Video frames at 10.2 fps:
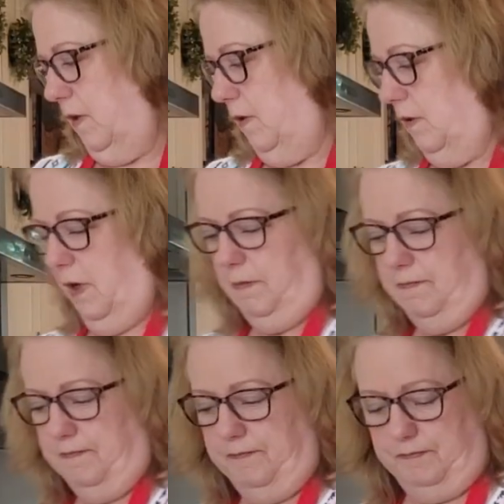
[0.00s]
Okay.
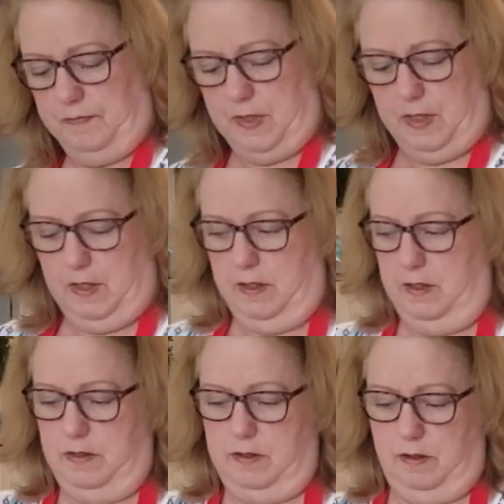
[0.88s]

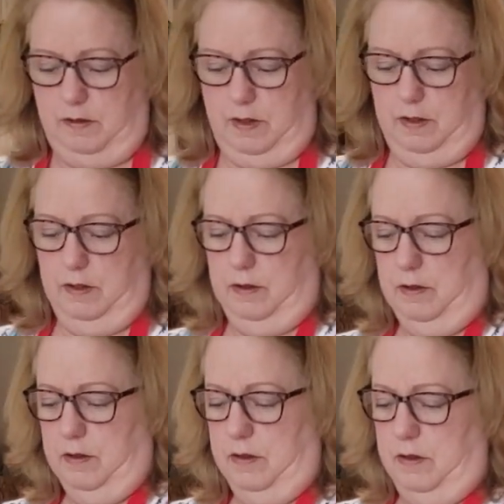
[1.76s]
So then
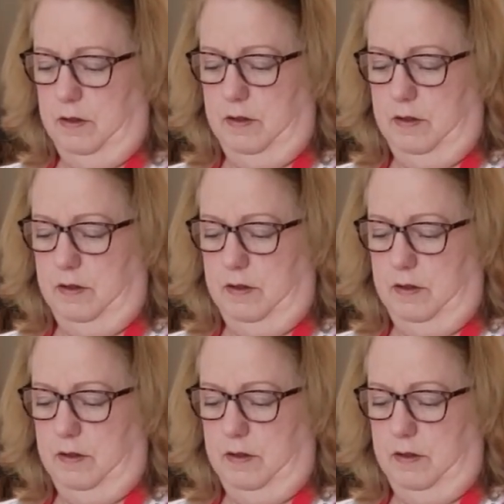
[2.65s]
you